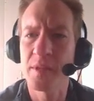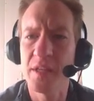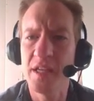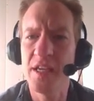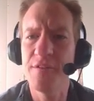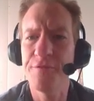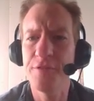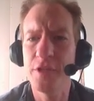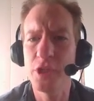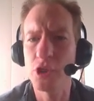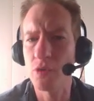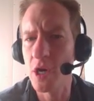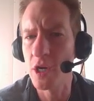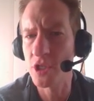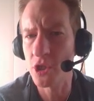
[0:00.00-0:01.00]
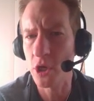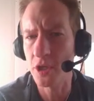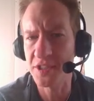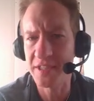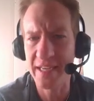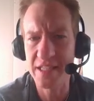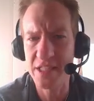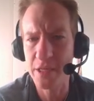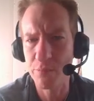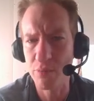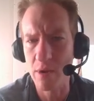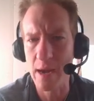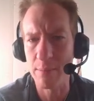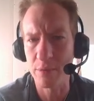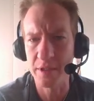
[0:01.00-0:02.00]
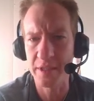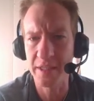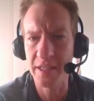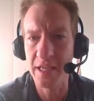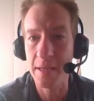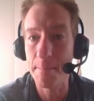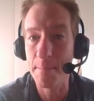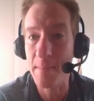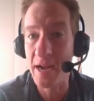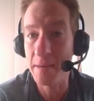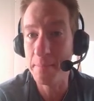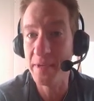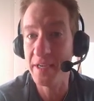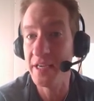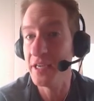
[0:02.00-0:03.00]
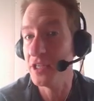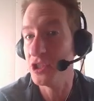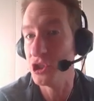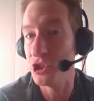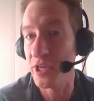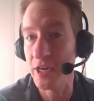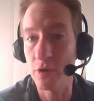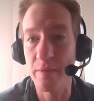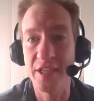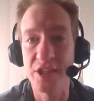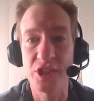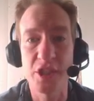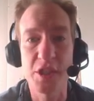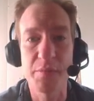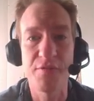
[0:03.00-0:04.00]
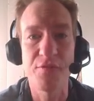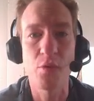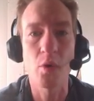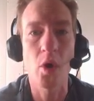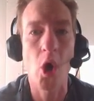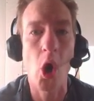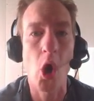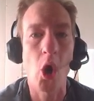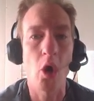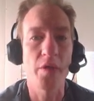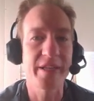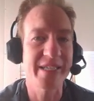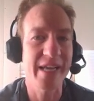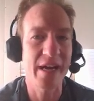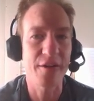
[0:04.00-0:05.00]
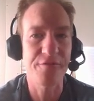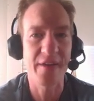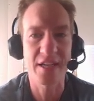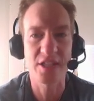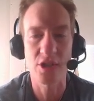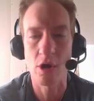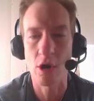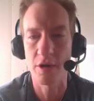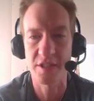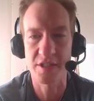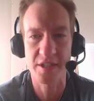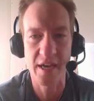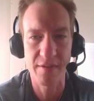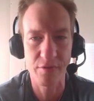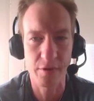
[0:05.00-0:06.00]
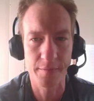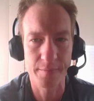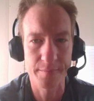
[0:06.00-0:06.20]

If the drugs aren't tested properly, it might be generations before all the side effects are discovered.